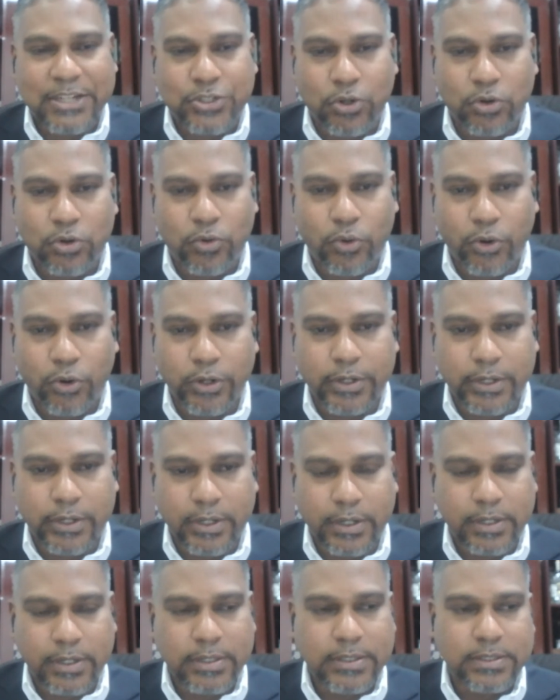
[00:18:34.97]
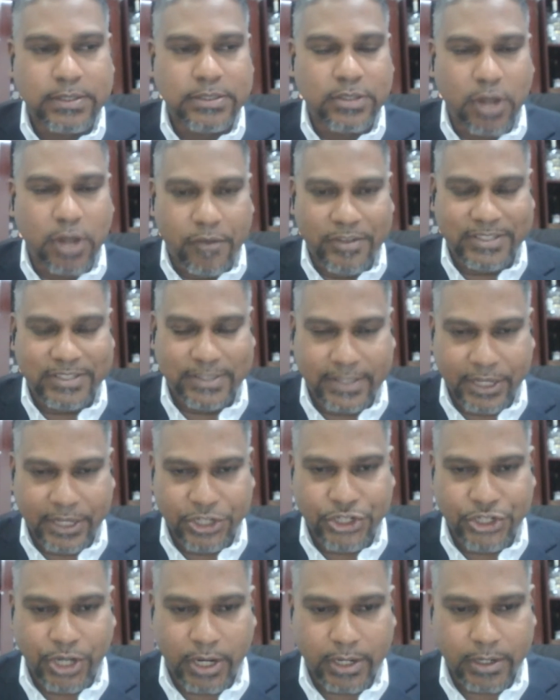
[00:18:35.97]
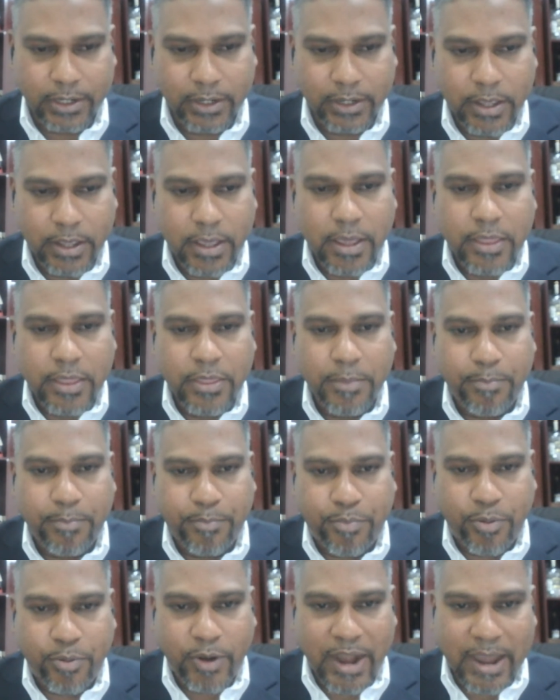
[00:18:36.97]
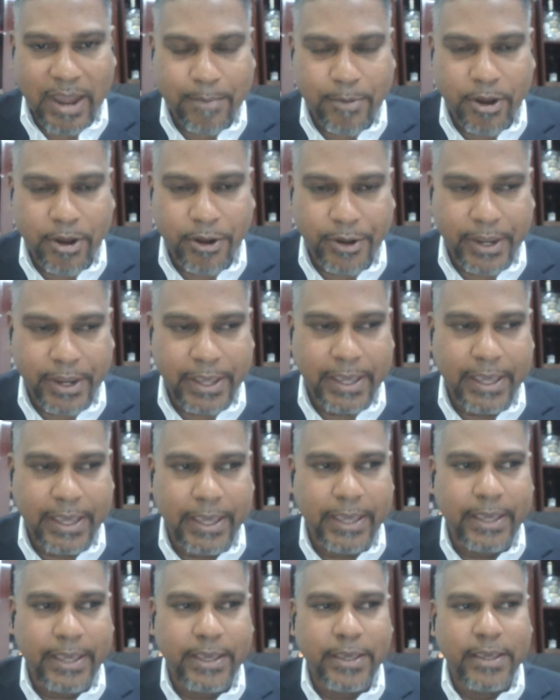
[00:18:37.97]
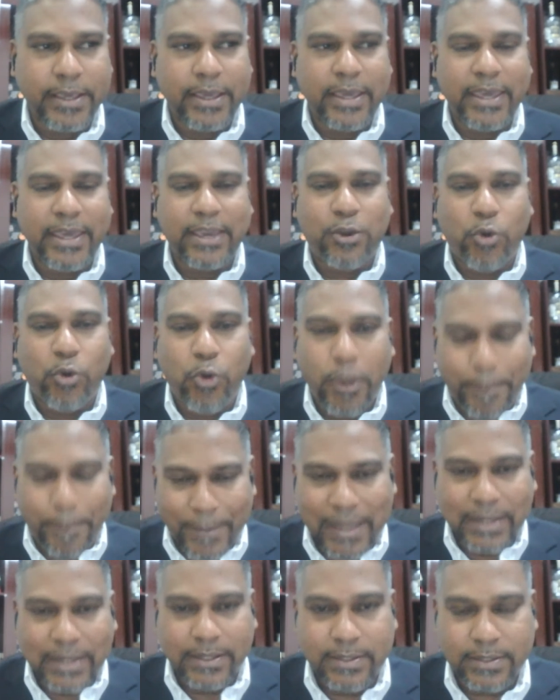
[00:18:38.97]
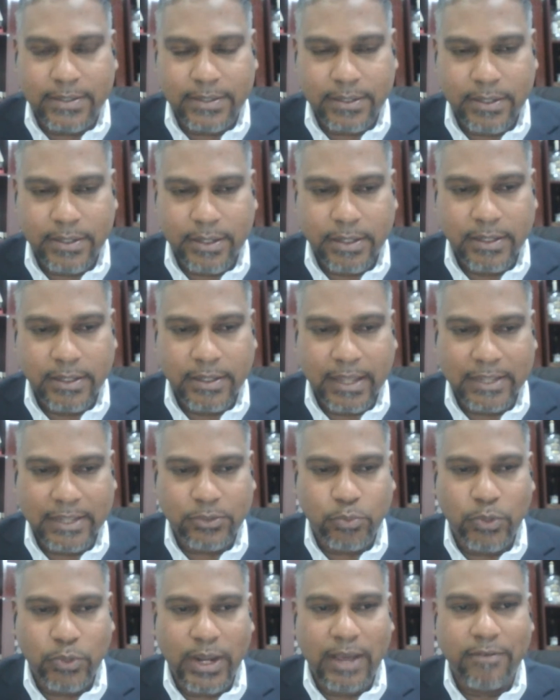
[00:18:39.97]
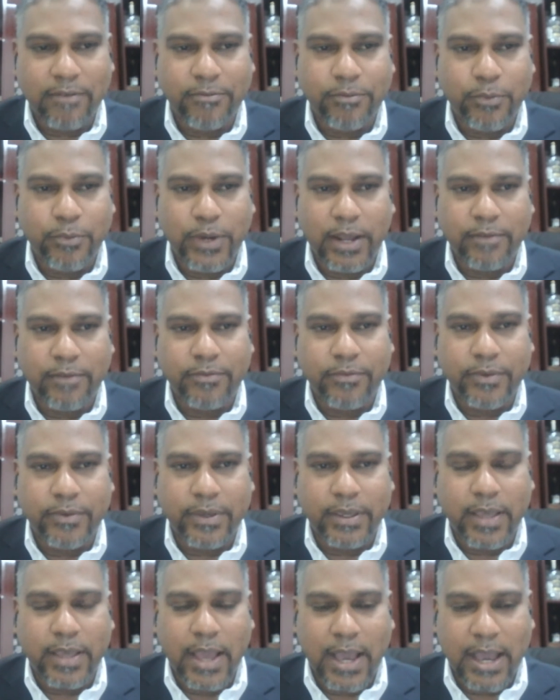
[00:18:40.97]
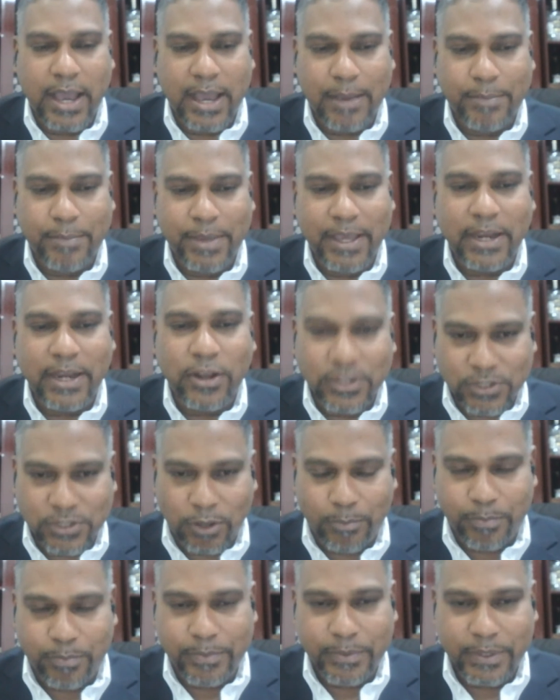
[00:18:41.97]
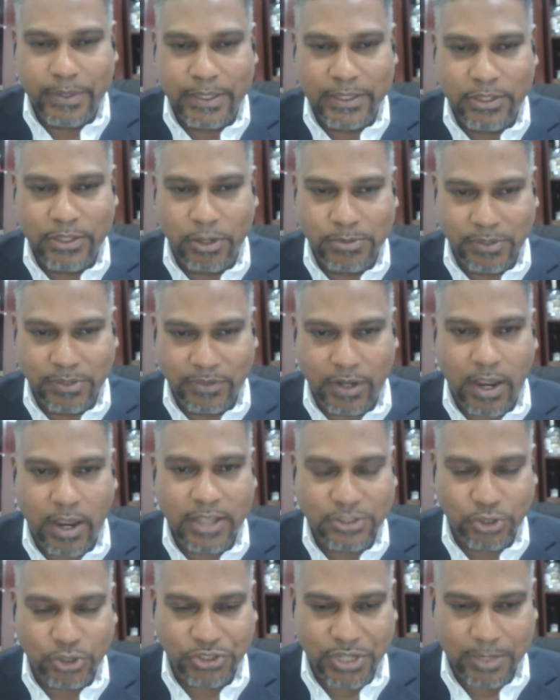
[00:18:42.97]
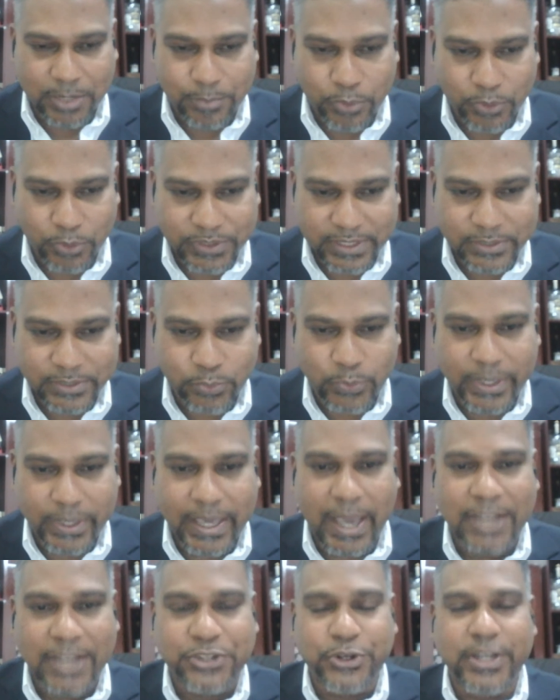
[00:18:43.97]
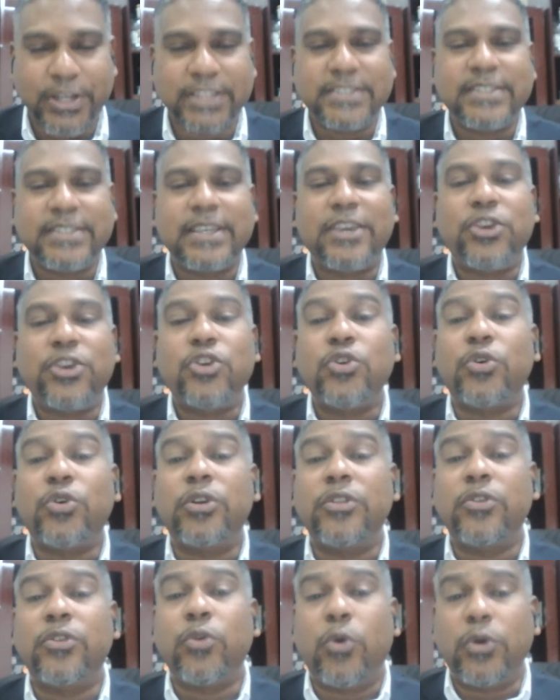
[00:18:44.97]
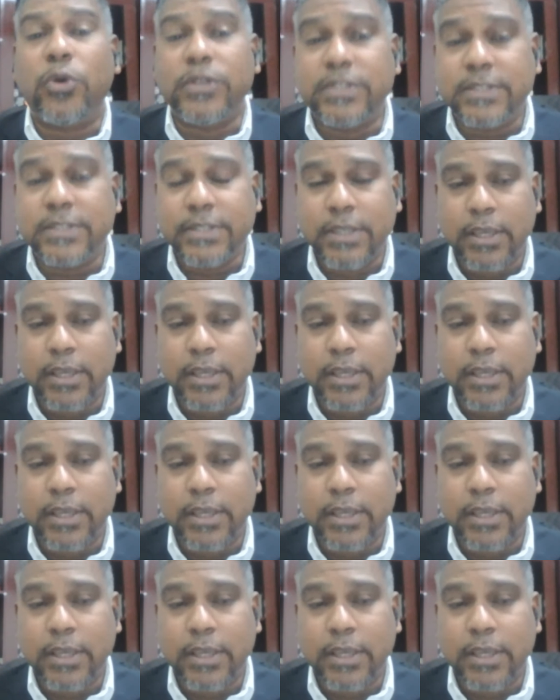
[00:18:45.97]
Town Road service station, the primary equipment that would have held us up in terms of the construction process, we actually secured those